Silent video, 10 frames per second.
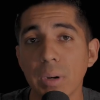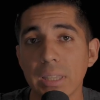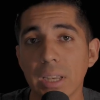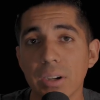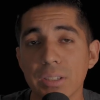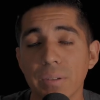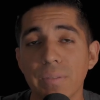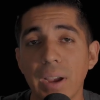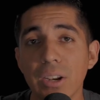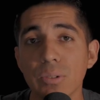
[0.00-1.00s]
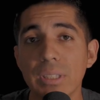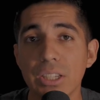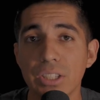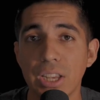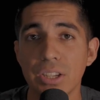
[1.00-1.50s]
right there is a final
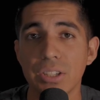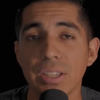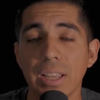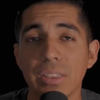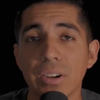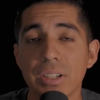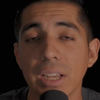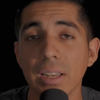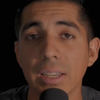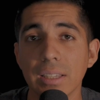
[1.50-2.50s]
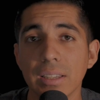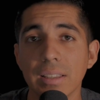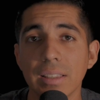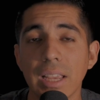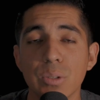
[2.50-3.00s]
destination that they're selling.
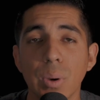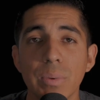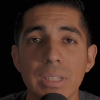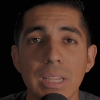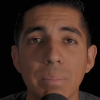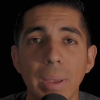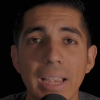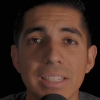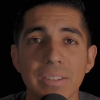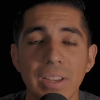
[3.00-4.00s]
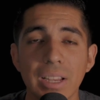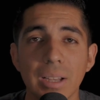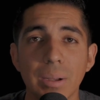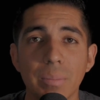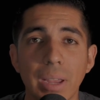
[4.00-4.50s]
That's why we see passive
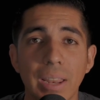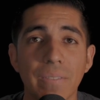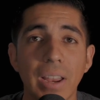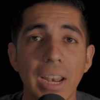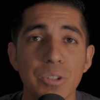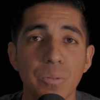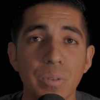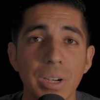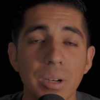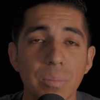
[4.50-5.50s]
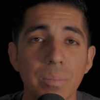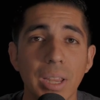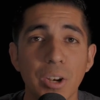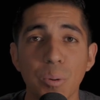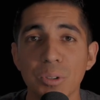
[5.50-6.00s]
income and financial freedom
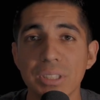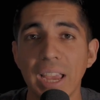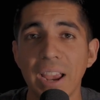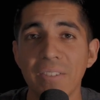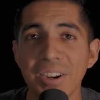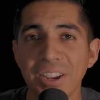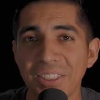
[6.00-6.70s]
in almost every